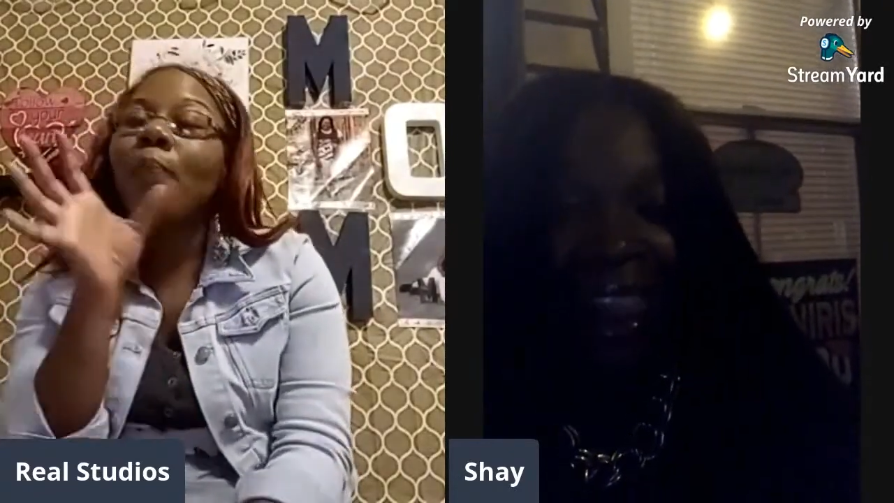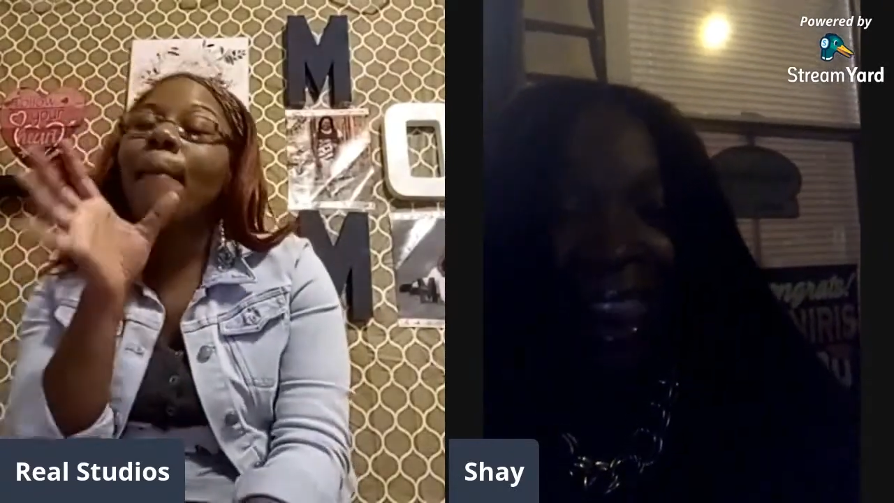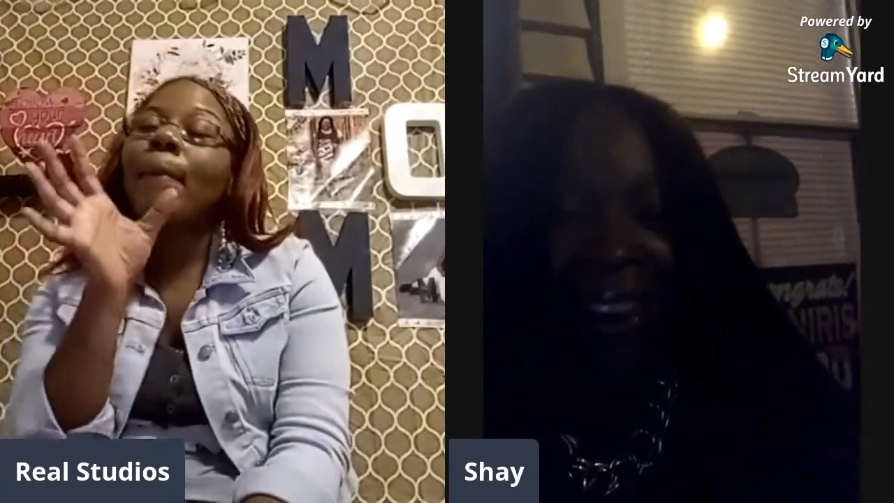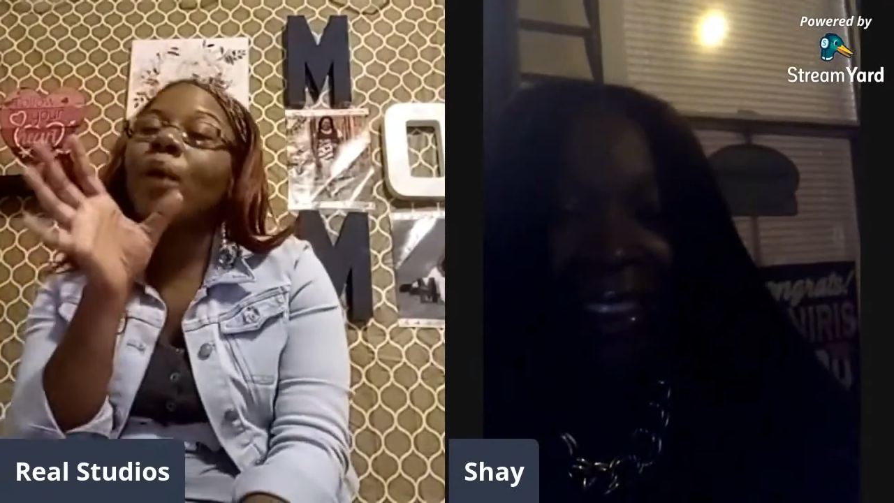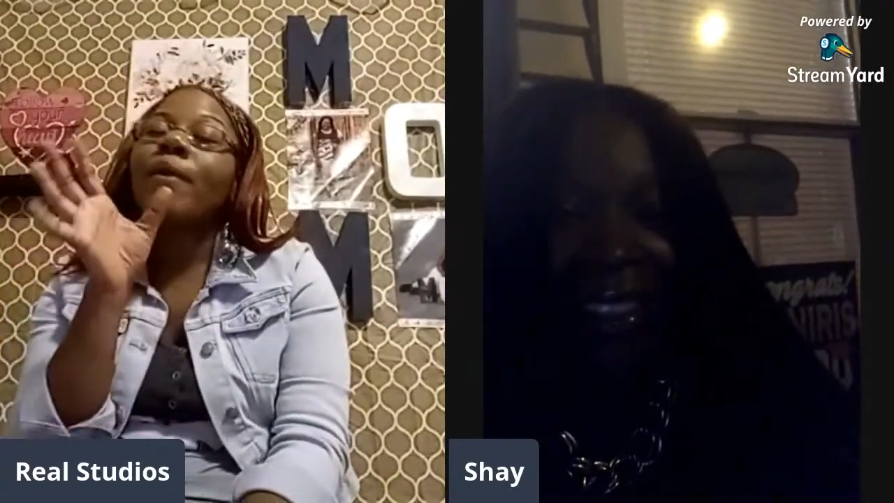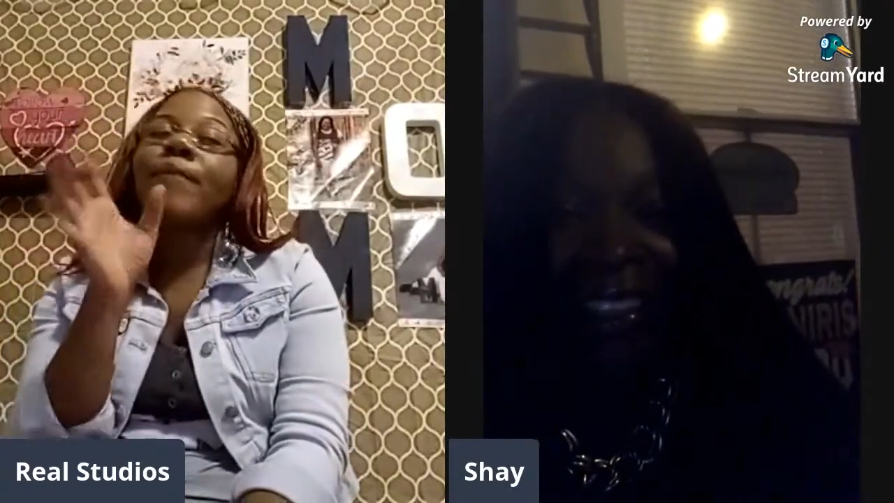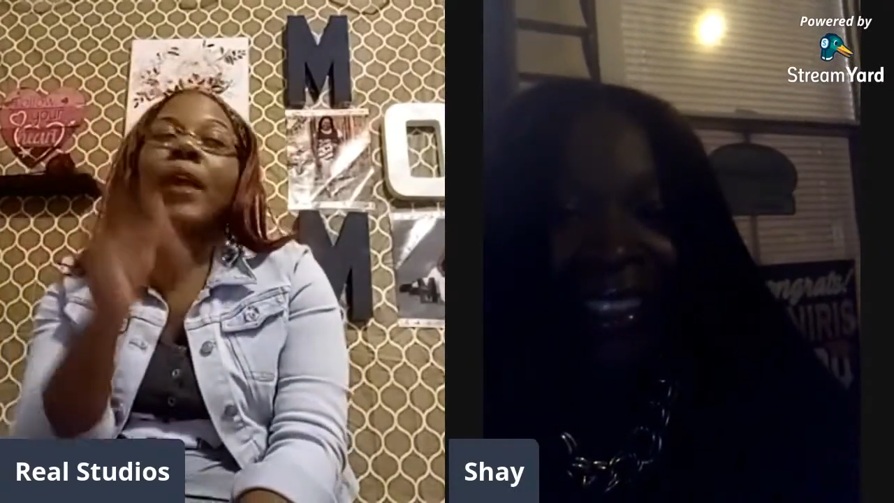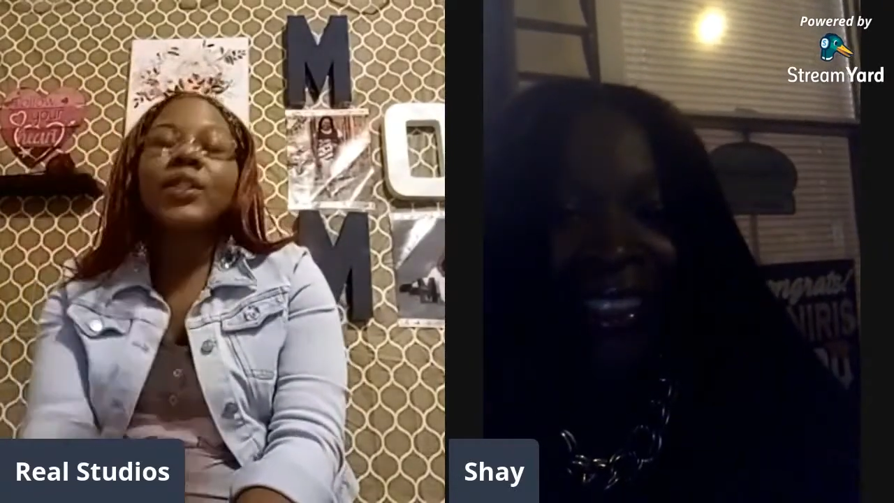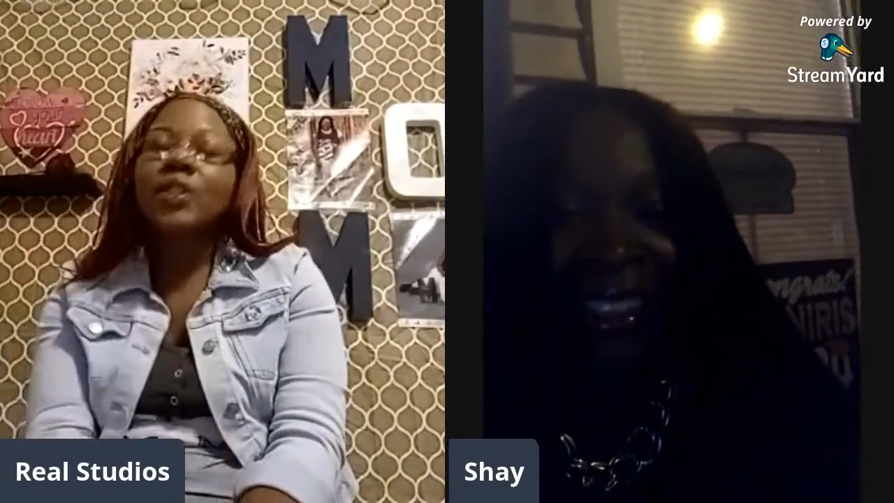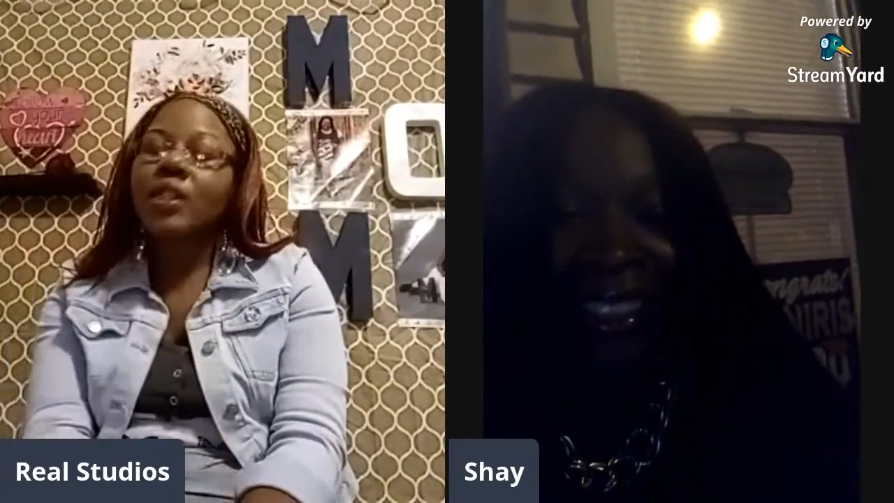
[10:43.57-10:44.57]
my
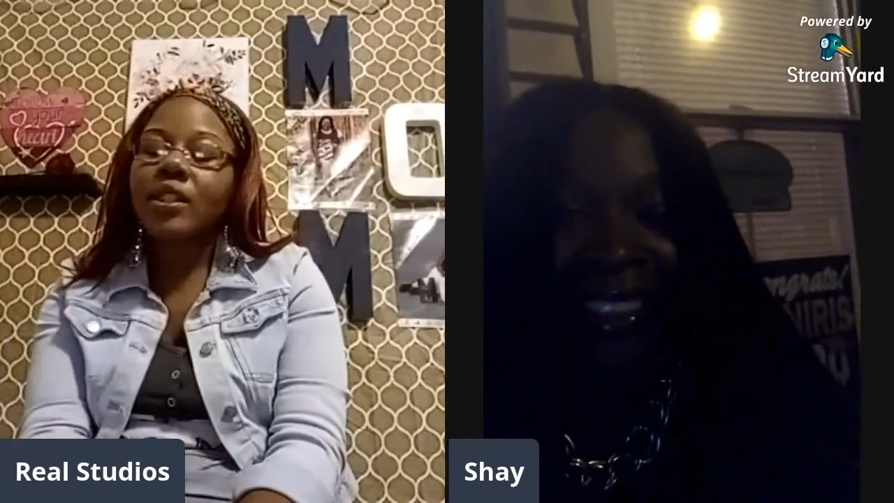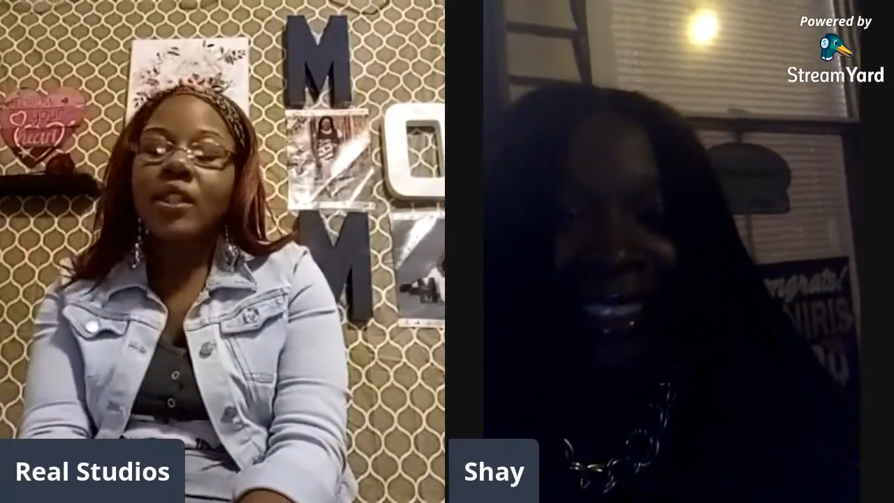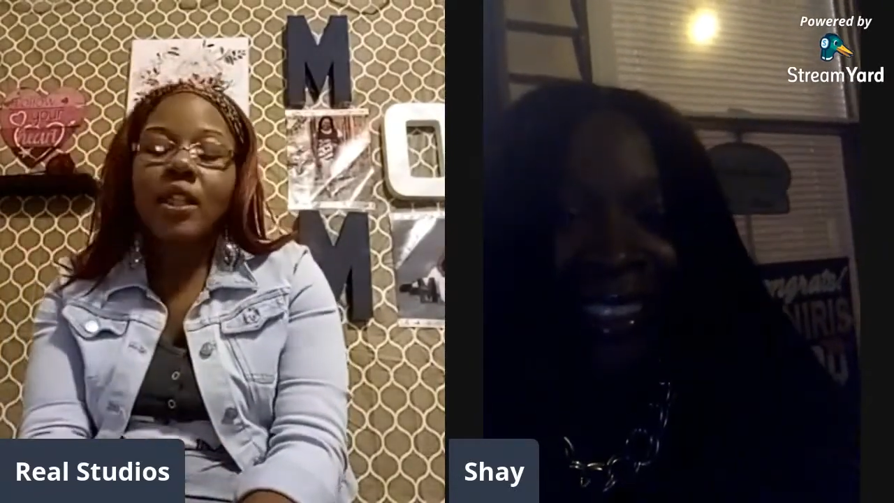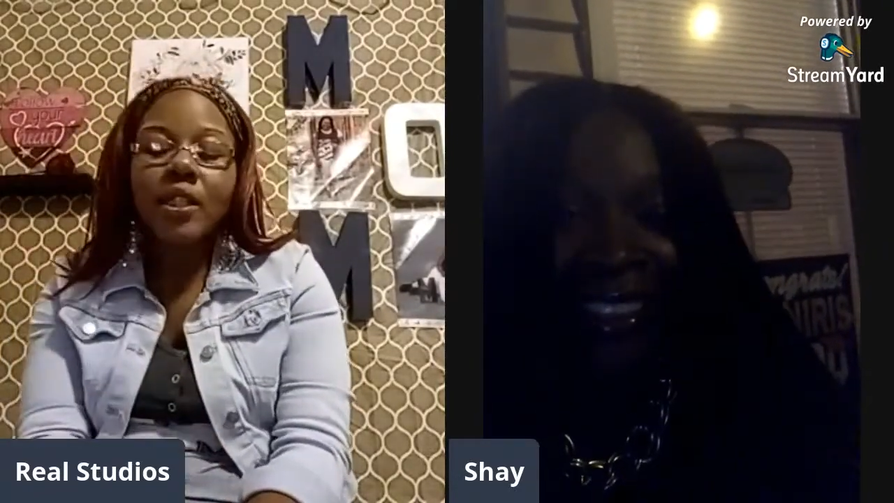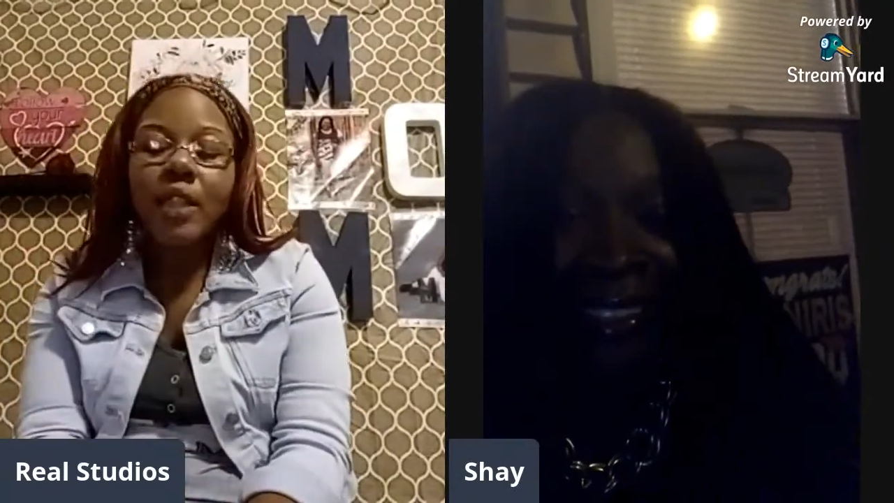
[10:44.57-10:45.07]
motivation, sis.